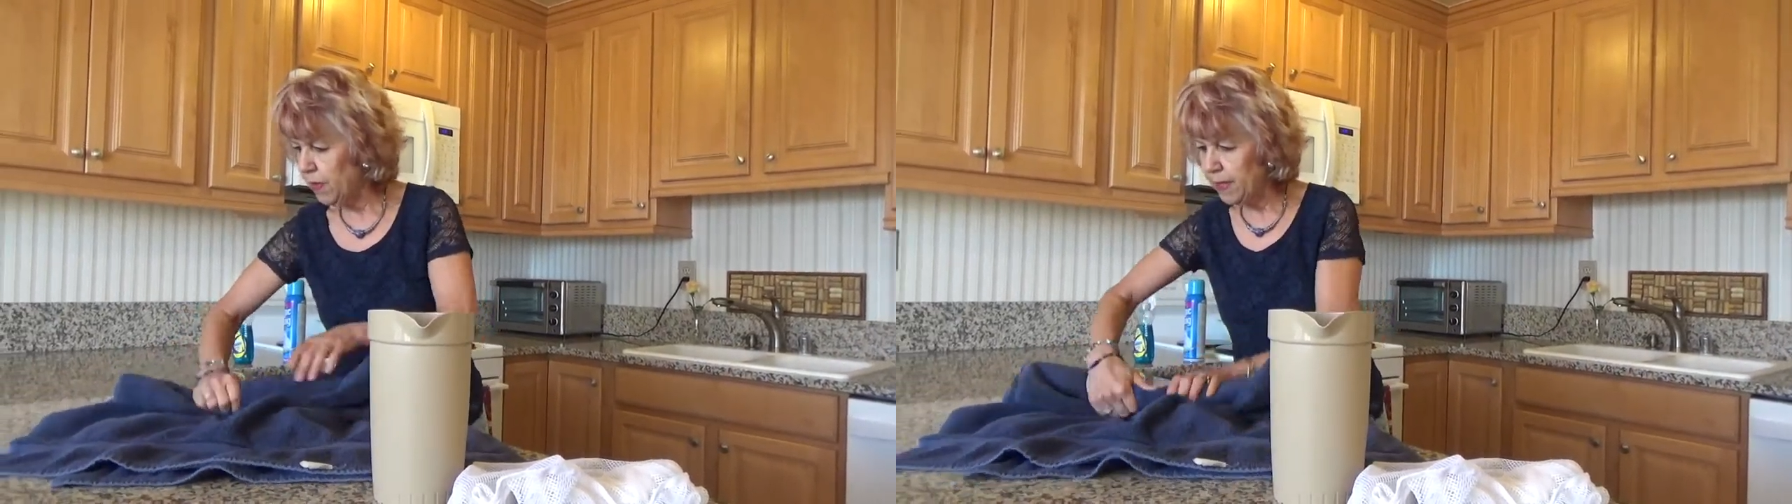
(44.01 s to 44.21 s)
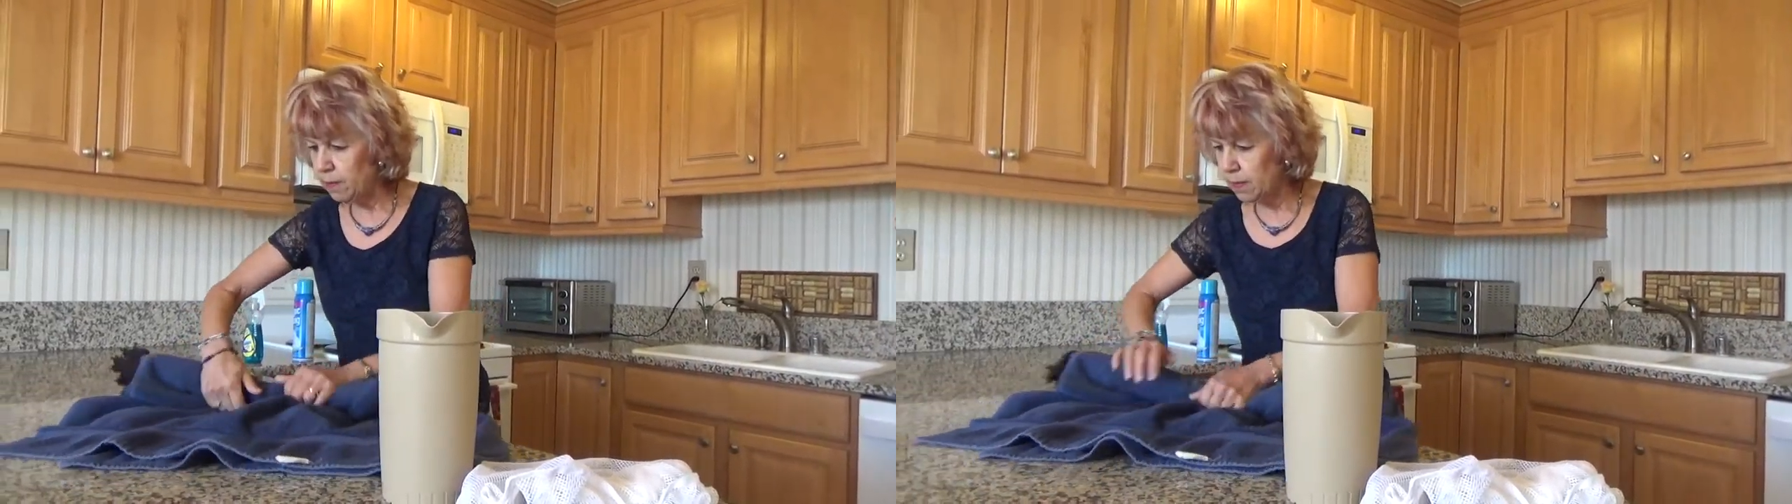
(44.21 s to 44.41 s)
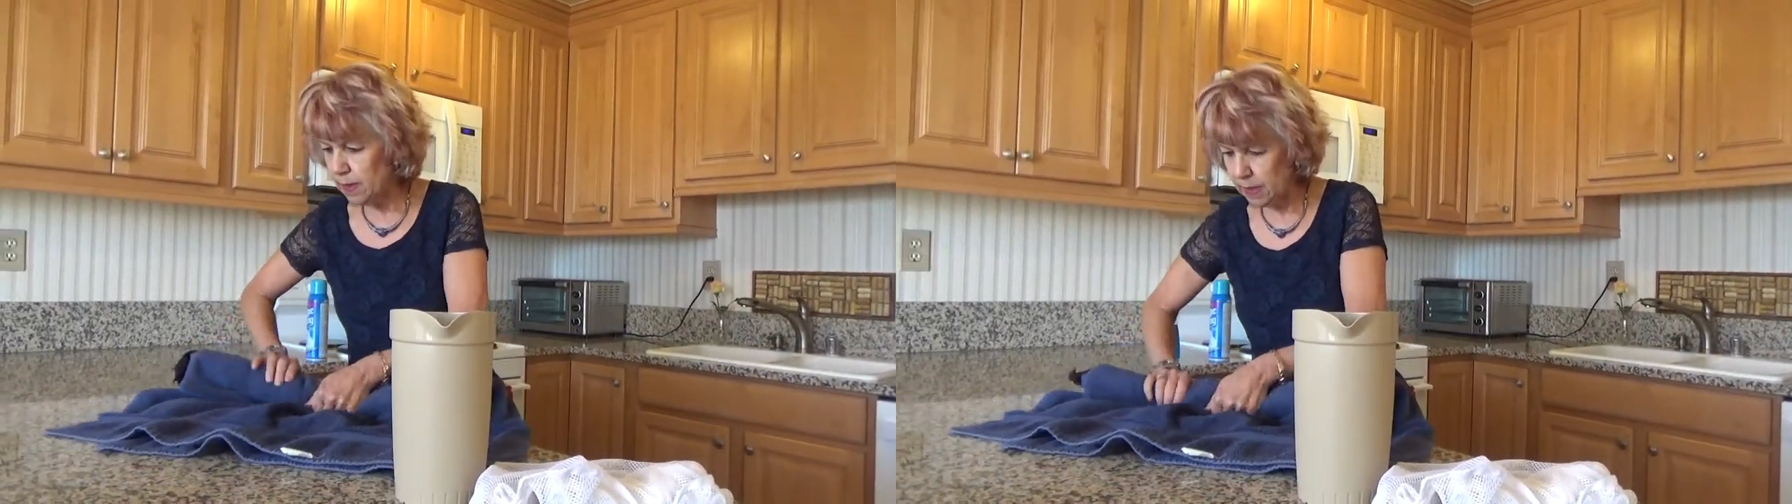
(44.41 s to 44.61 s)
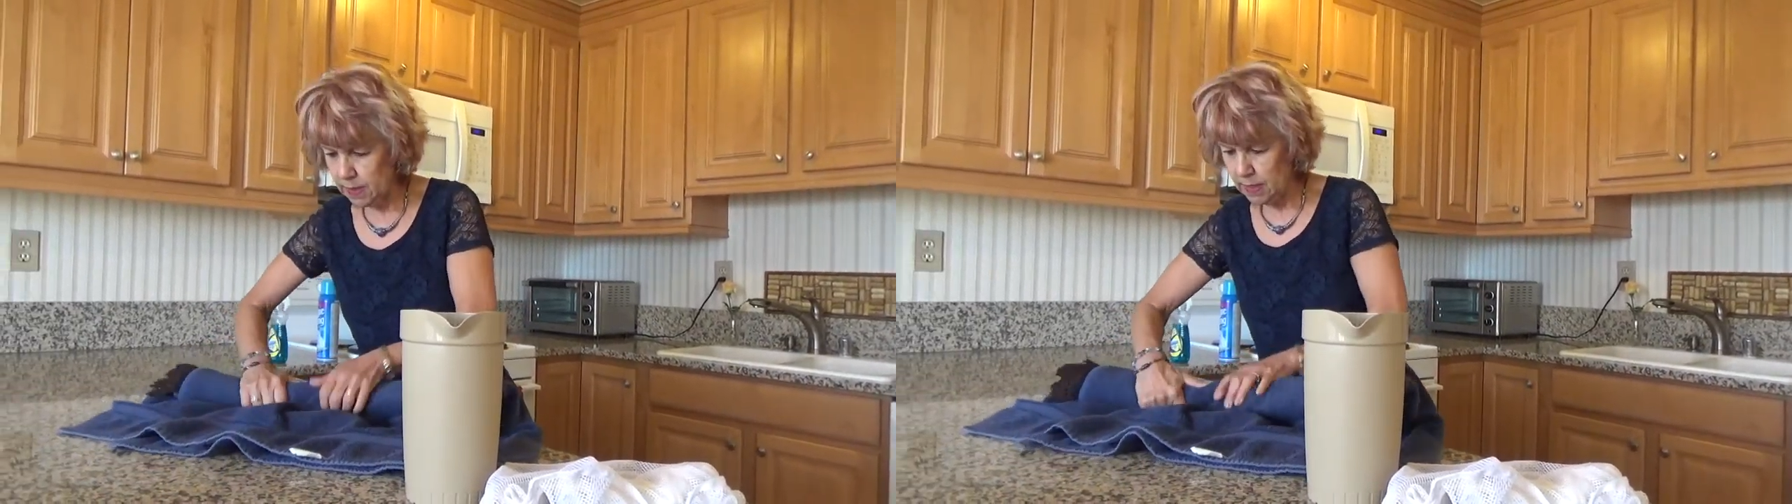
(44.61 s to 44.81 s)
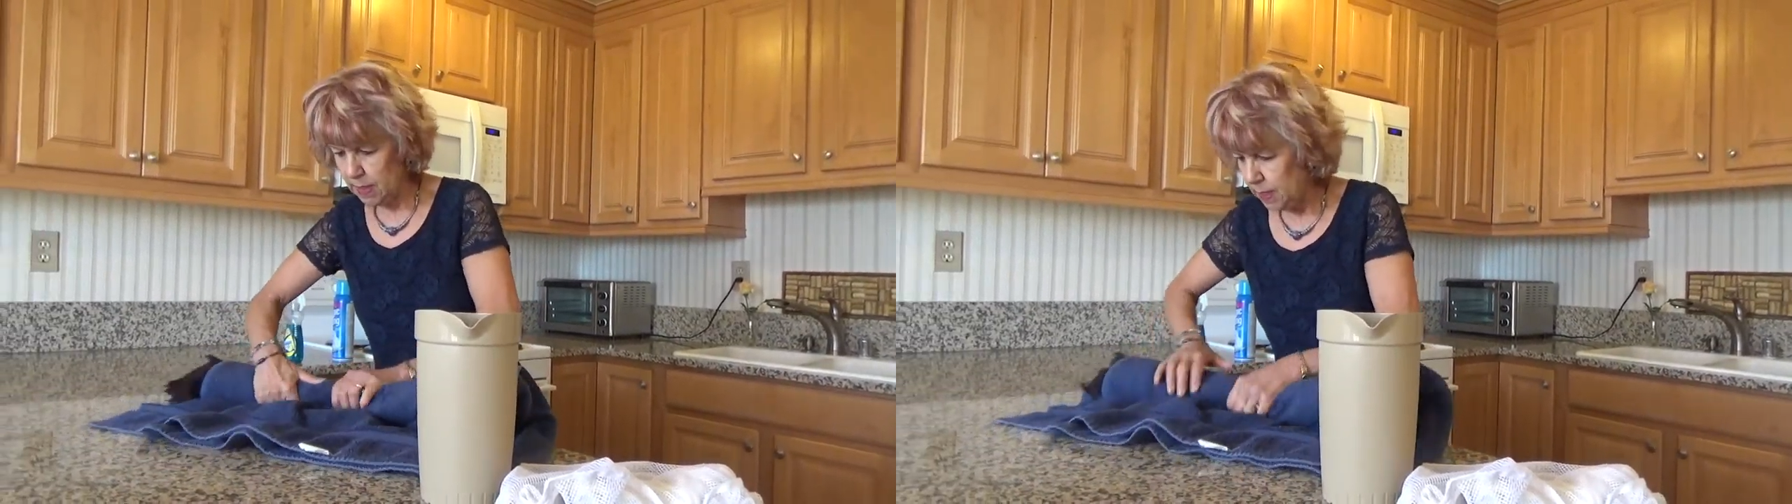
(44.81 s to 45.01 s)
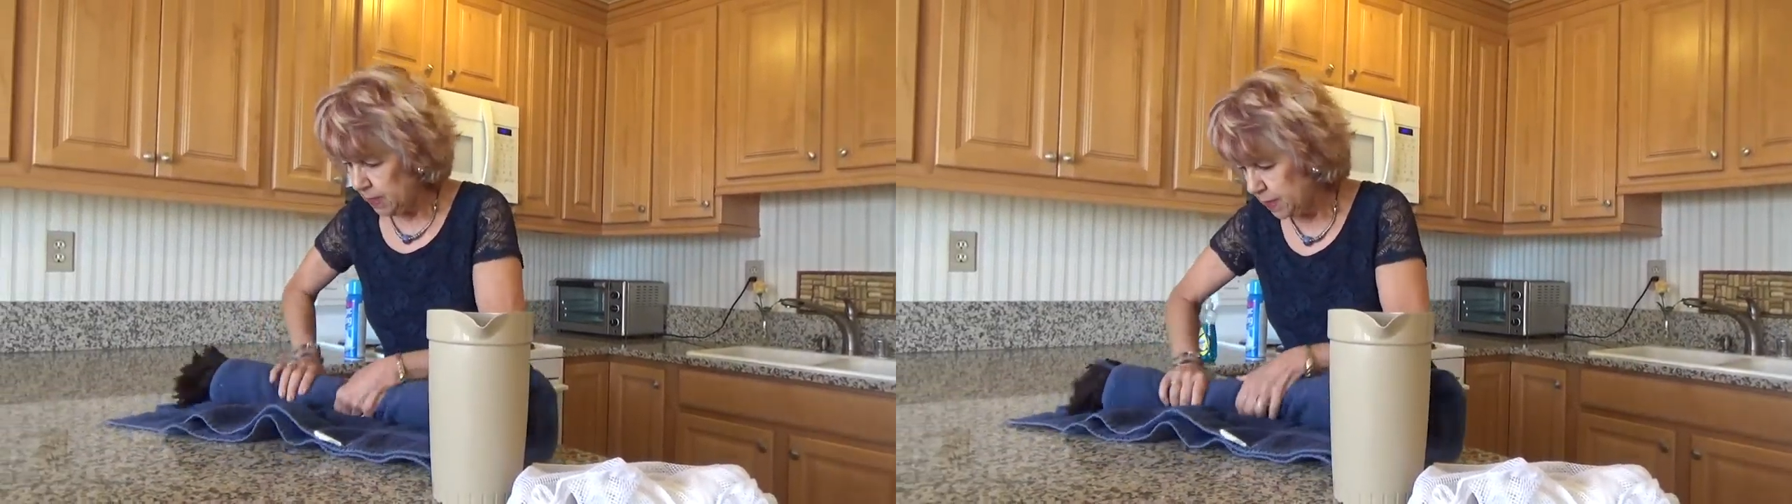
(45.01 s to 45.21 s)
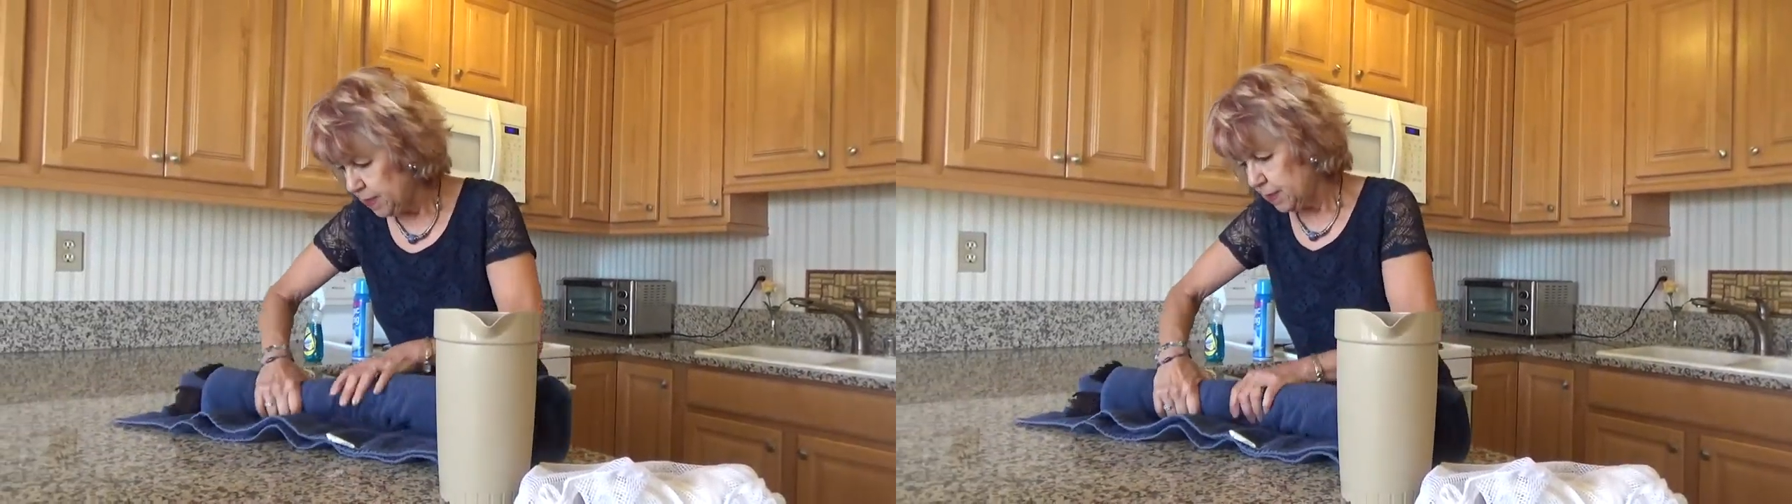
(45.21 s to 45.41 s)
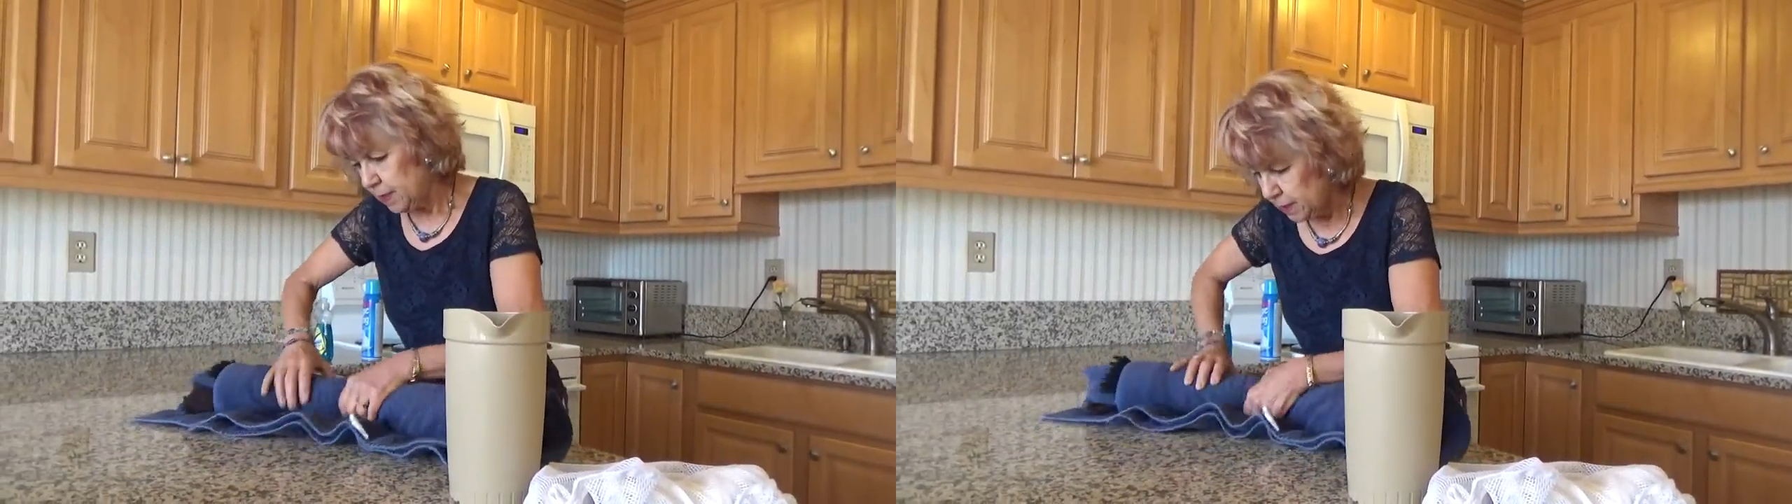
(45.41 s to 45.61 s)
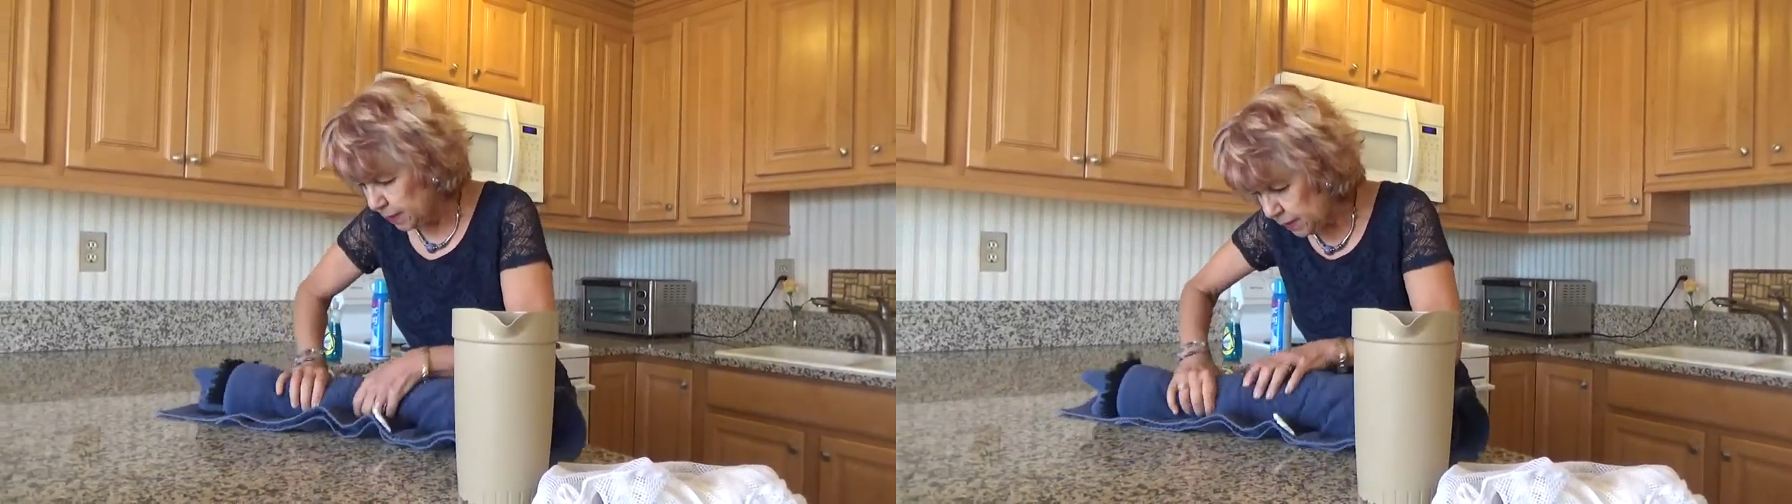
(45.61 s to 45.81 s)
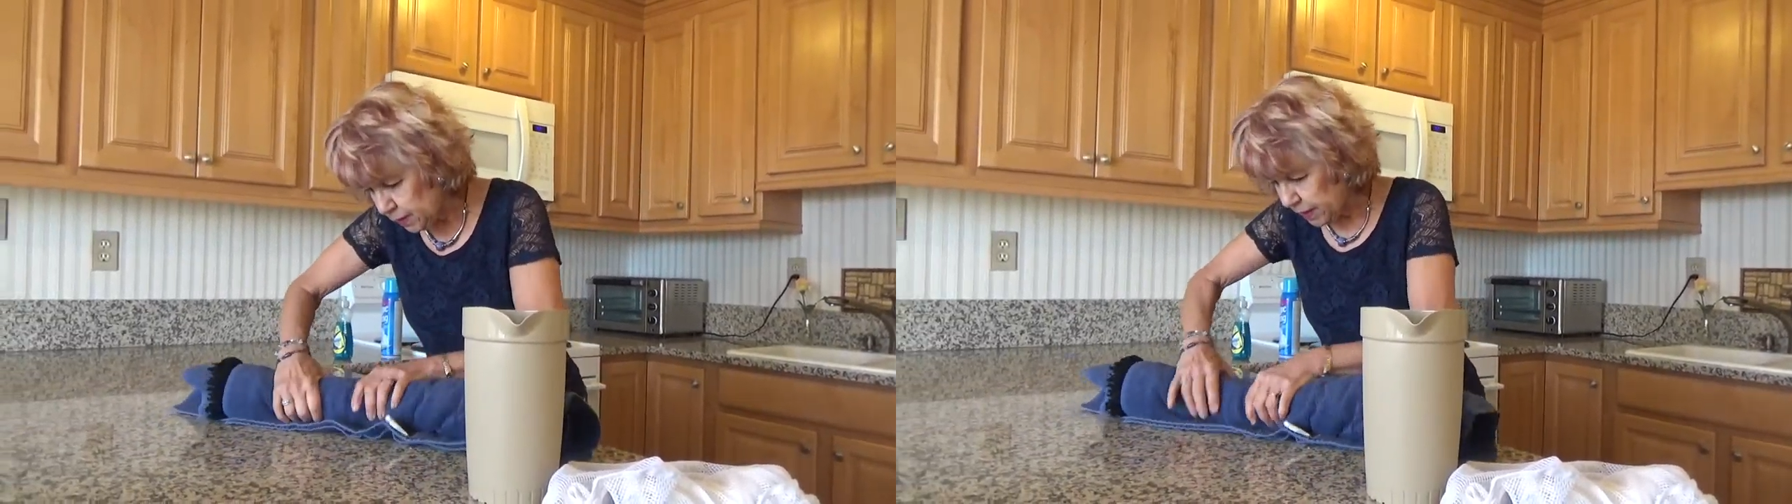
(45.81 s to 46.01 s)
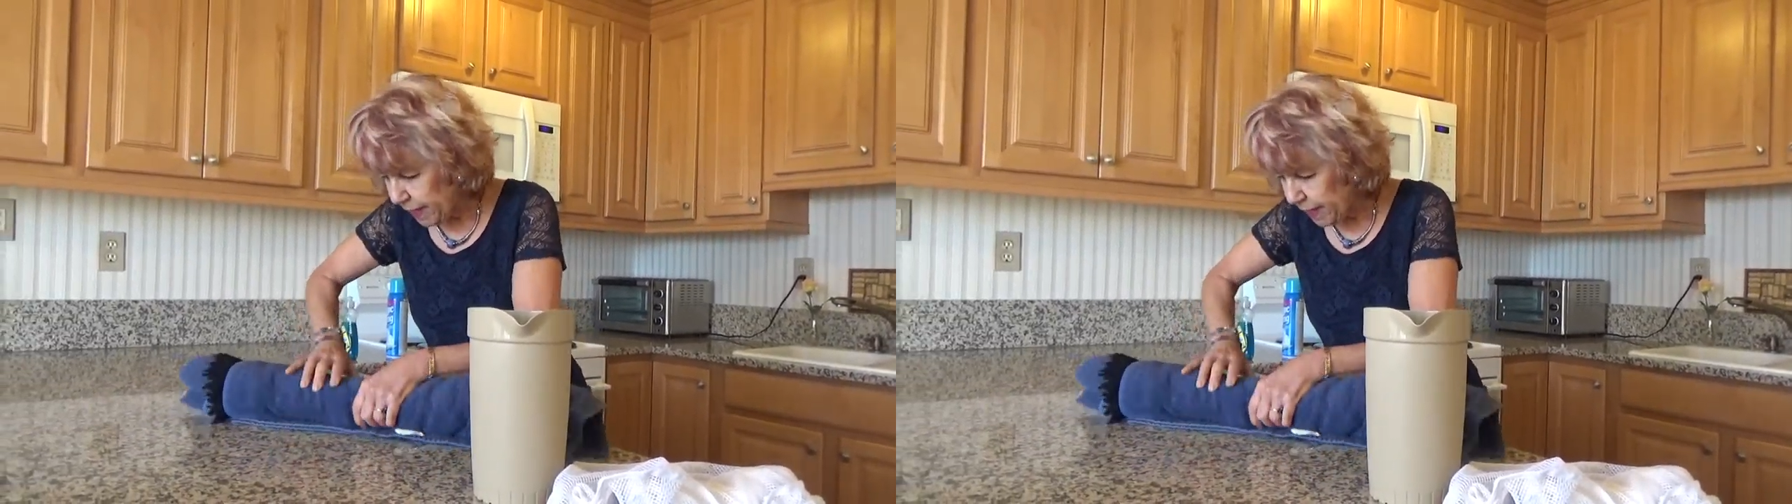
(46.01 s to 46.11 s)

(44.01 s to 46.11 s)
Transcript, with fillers: them to